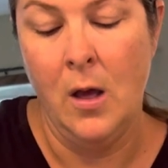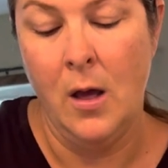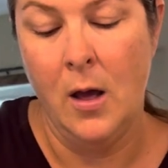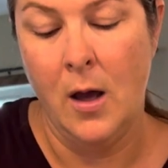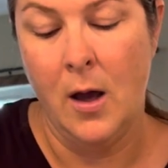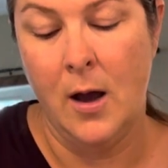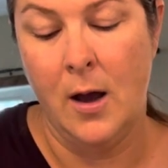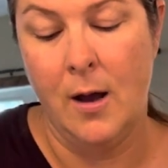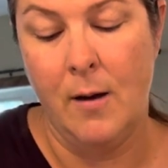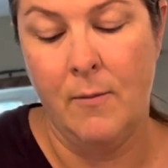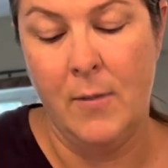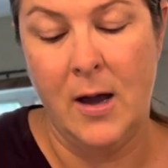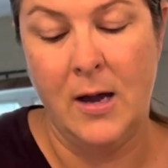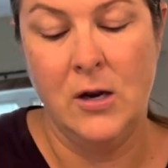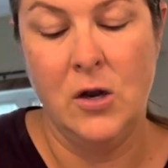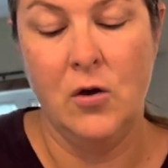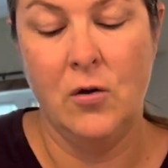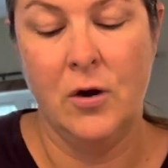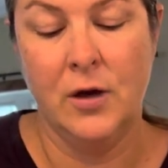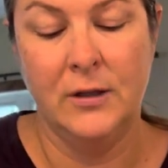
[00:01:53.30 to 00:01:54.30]

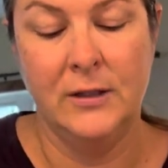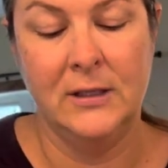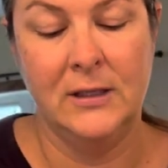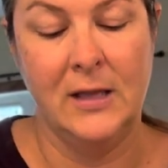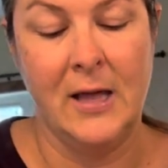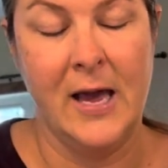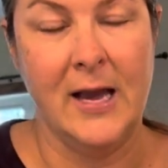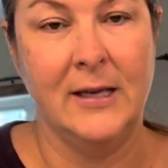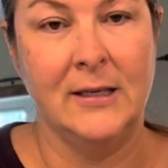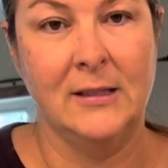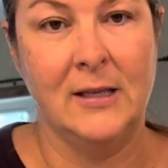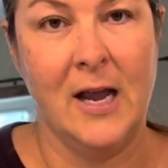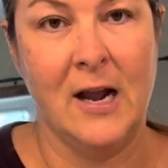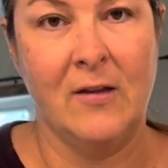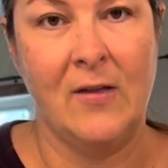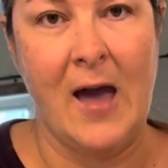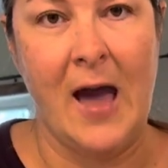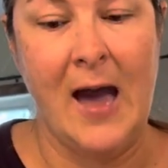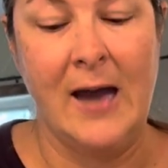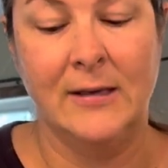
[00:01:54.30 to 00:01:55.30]
and you could slice like
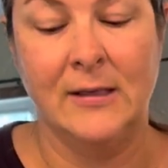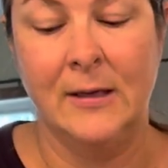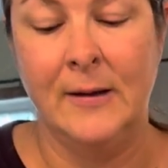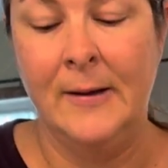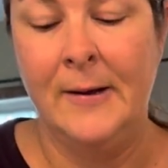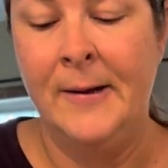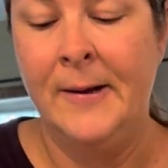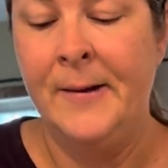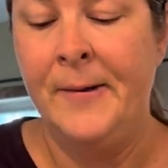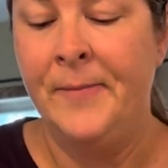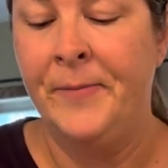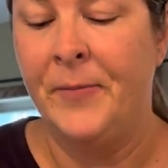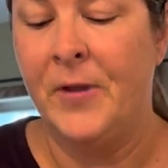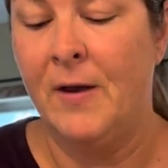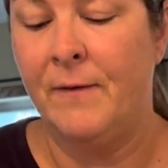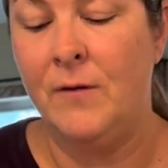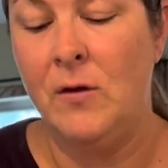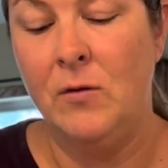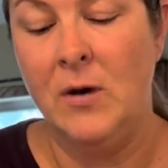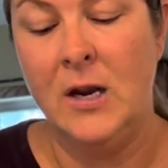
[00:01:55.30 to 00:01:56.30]
that.
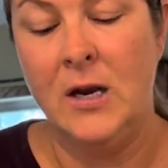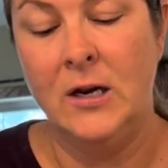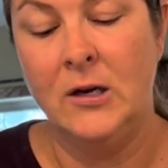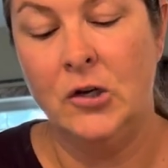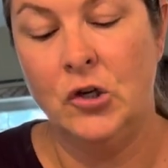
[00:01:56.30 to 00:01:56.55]
If you needed